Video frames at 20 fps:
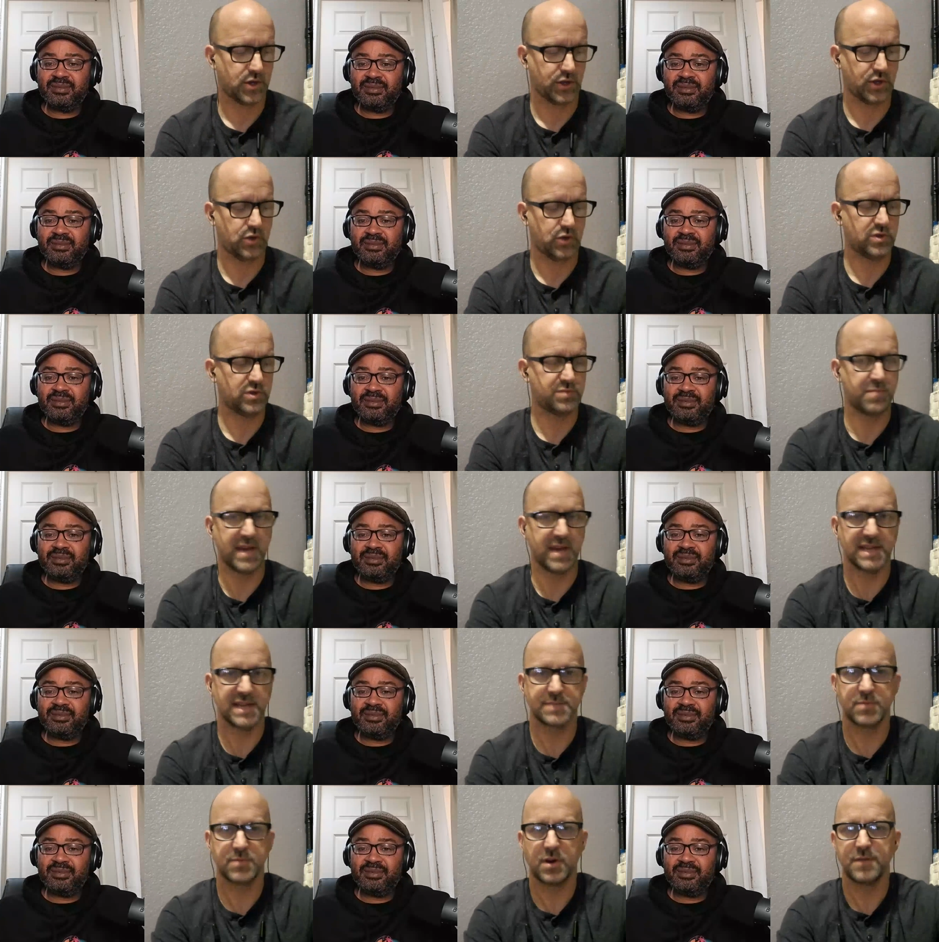Speaker 1: huge
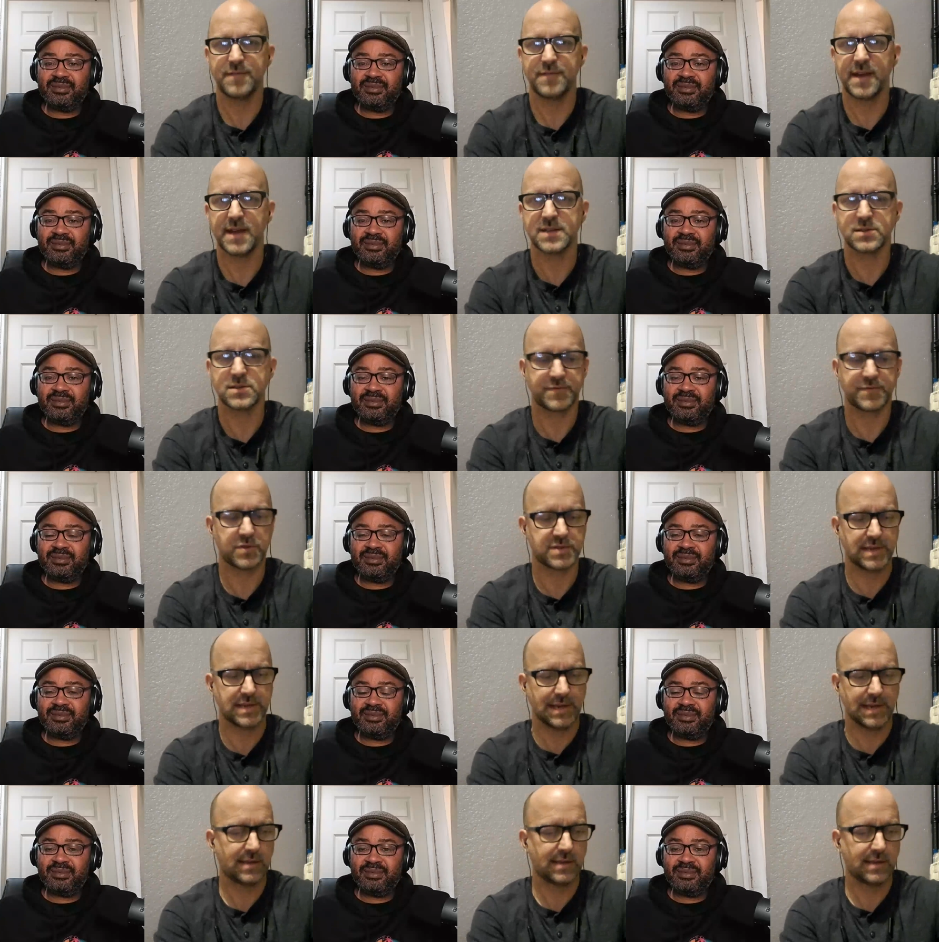baseball fan. So if there's
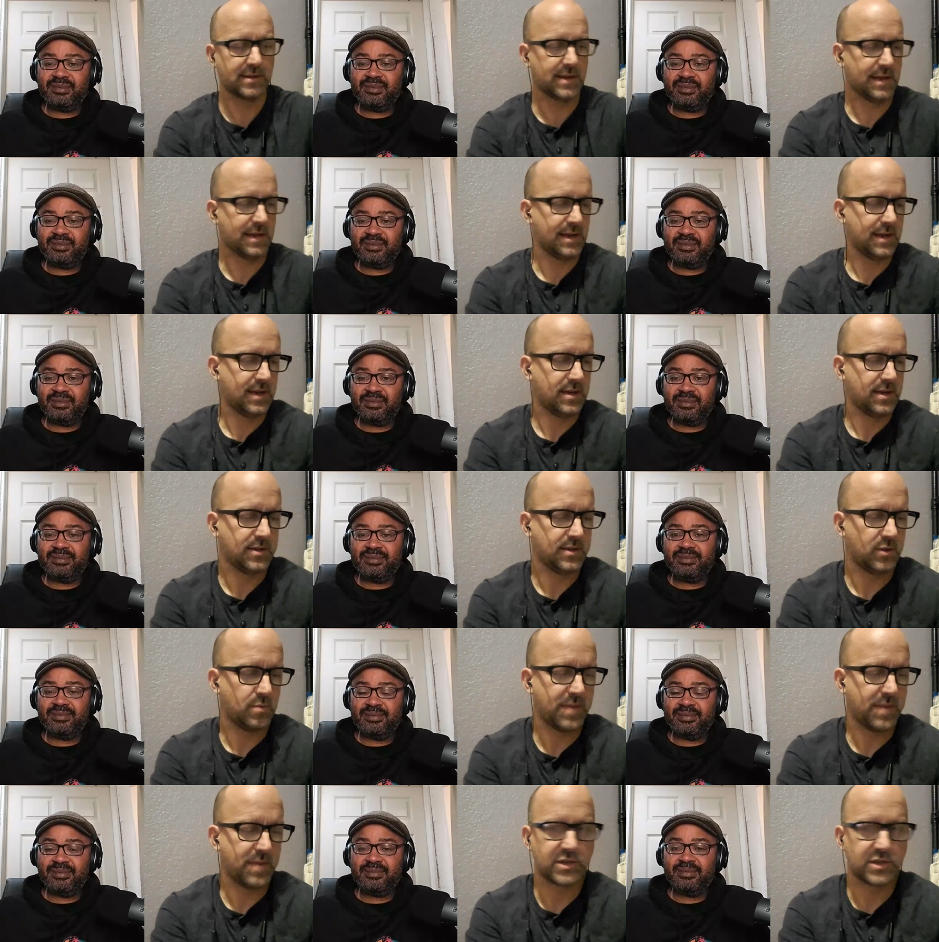any
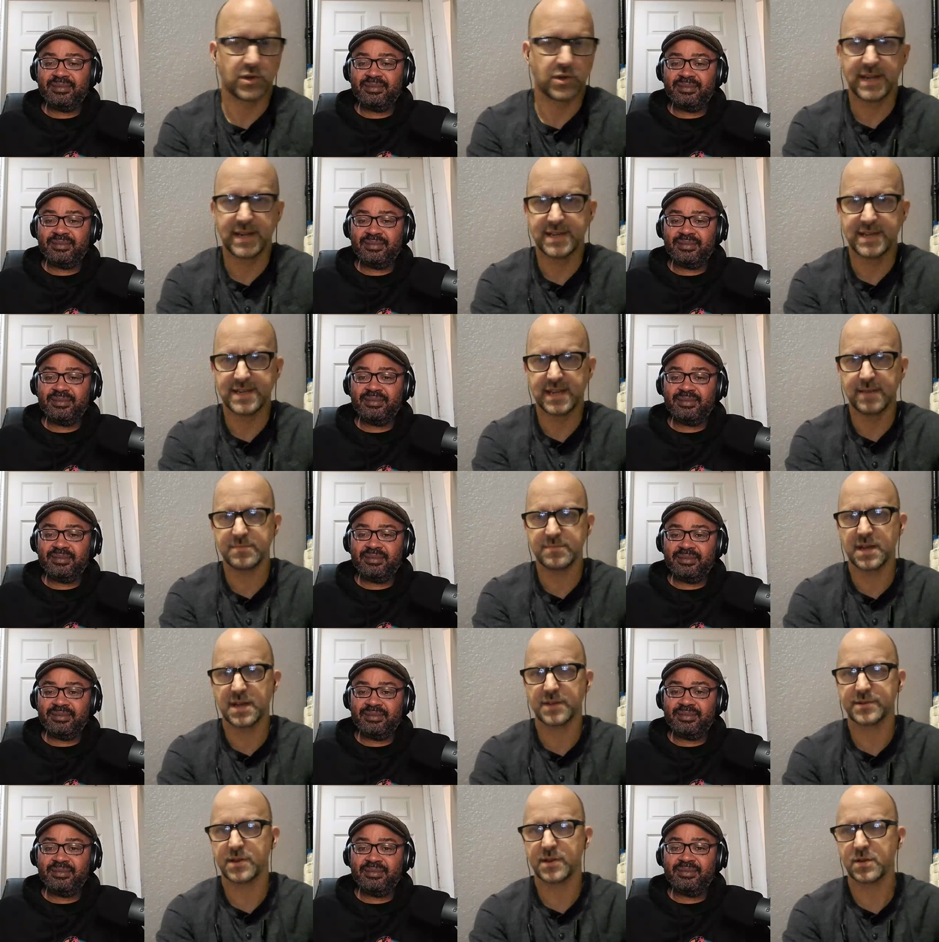you know major league teams
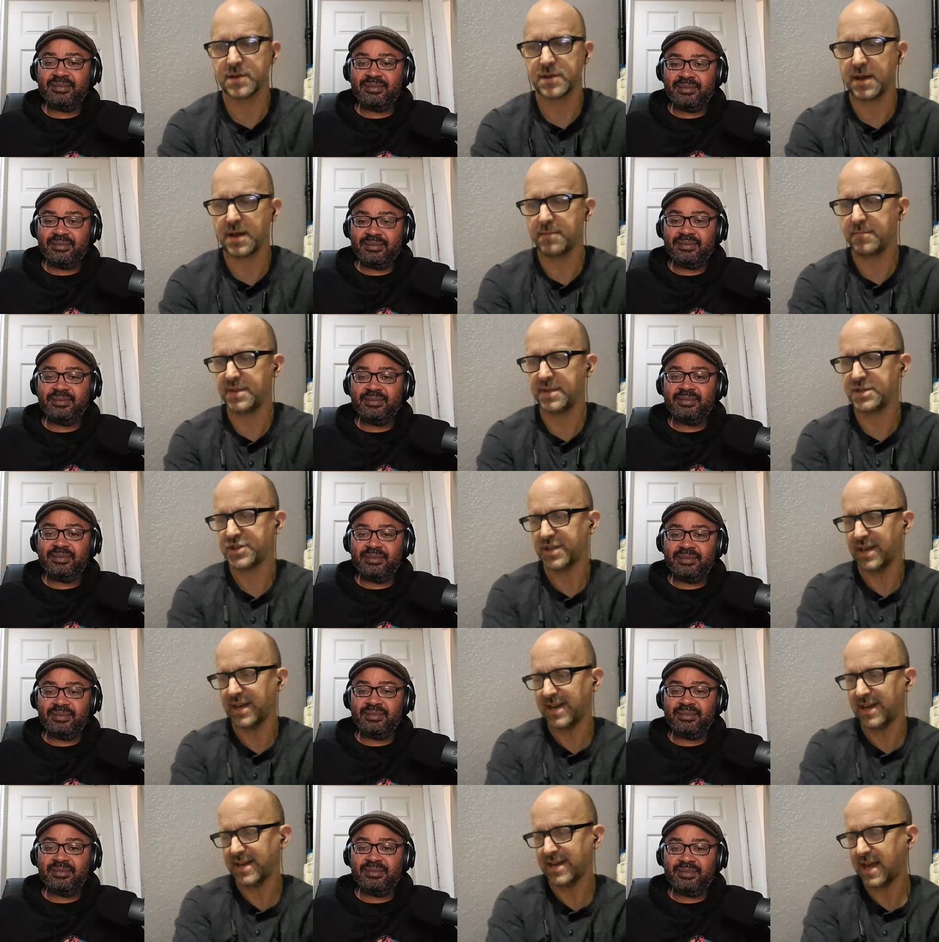out there. Not mention
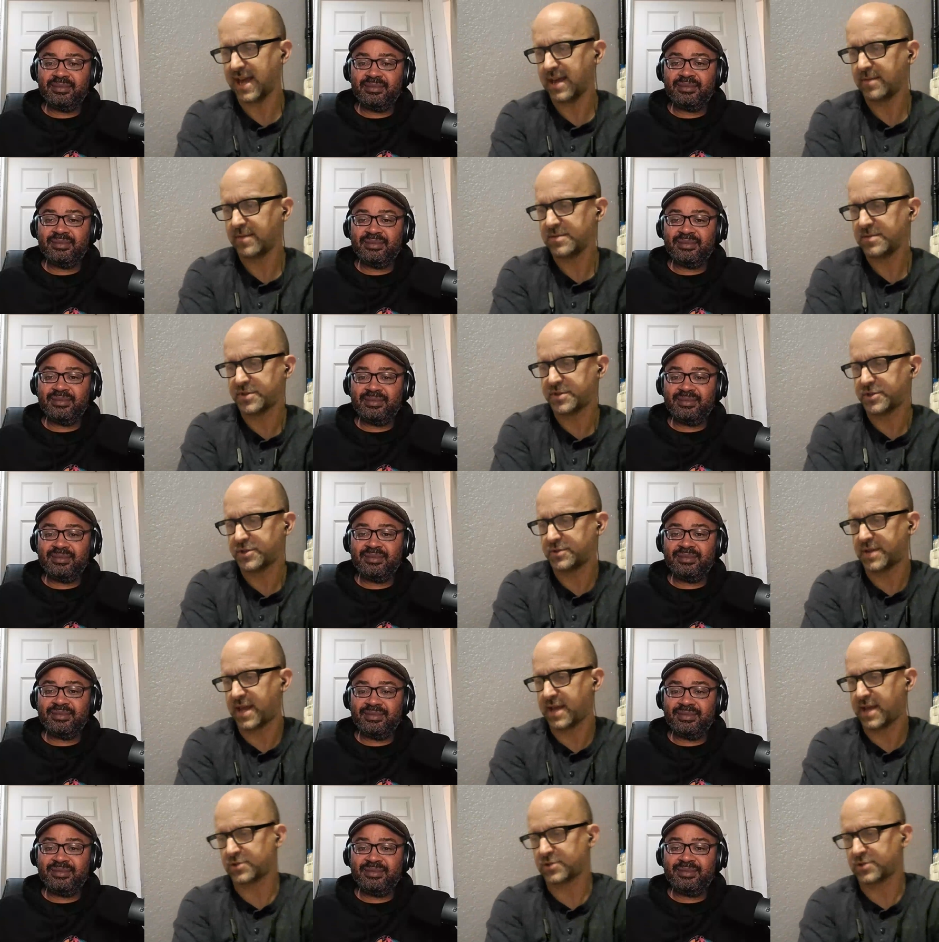any names, but you
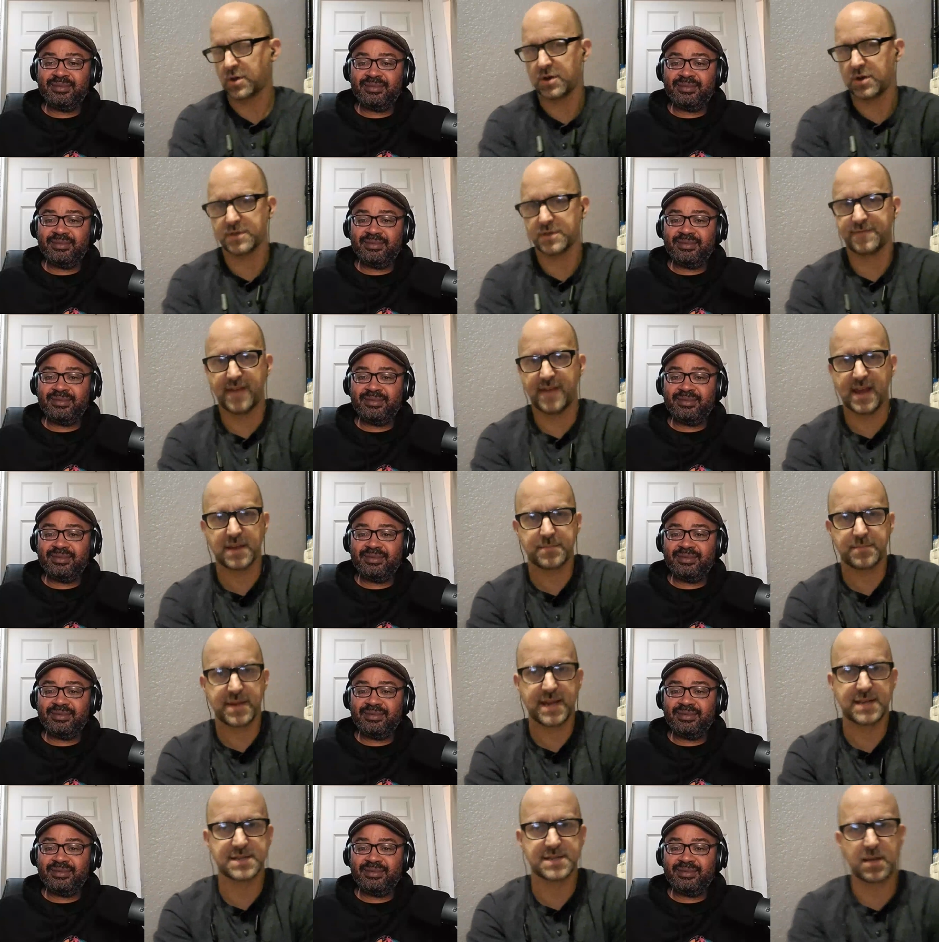can't draw a fan
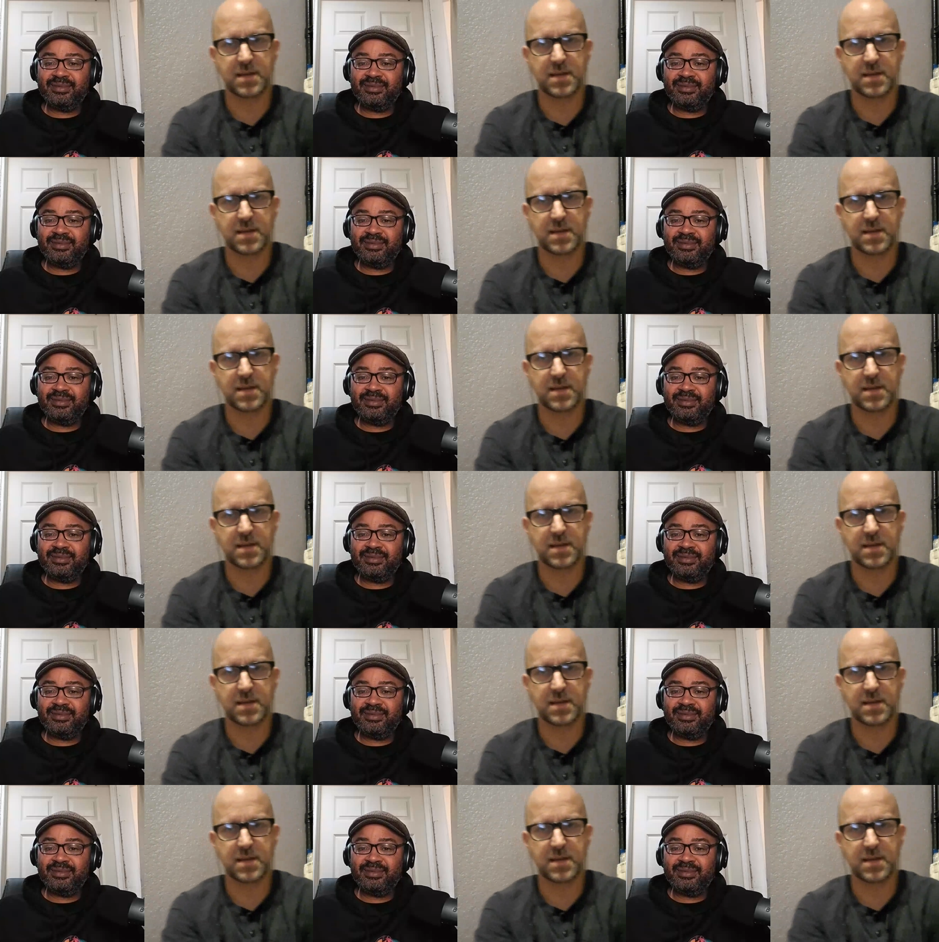base.